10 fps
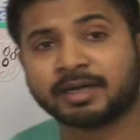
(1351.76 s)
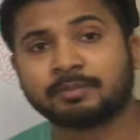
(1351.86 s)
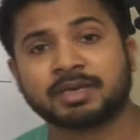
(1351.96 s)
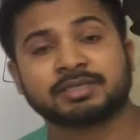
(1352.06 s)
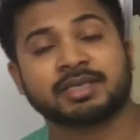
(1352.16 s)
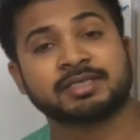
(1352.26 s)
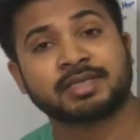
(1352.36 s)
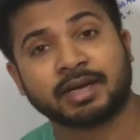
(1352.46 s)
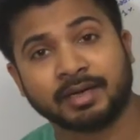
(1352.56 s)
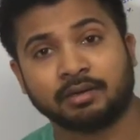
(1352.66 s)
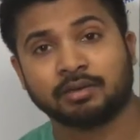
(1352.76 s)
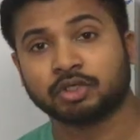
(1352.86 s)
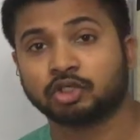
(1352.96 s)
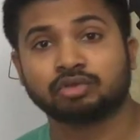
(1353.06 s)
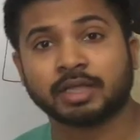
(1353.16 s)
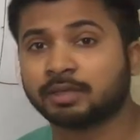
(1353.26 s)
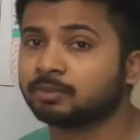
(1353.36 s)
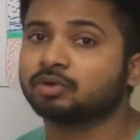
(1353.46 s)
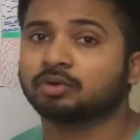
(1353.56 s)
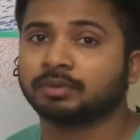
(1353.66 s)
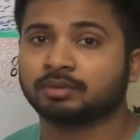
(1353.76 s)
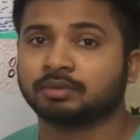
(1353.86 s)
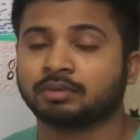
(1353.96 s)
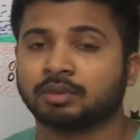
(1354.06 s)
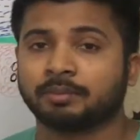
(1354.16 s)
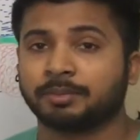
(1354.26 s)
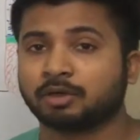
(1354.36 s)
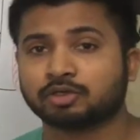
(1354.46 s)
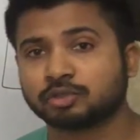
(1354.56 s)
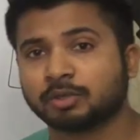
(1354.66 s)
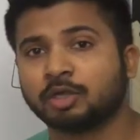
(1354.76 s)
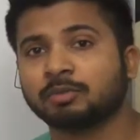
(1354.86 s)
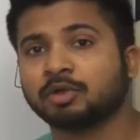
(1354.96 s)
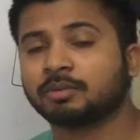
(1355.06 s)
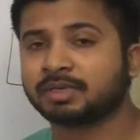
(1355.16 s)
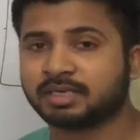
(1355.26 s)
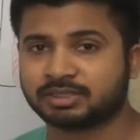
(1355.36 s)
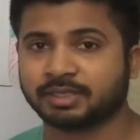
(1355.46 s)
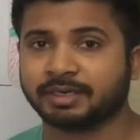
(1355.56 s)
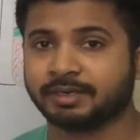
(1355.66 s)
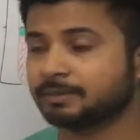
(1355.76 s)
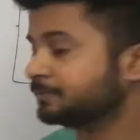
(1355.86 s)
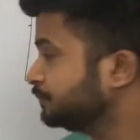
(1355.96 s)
red blood cell is the red due to the hemoglobin, because of the hemoglobin it's red.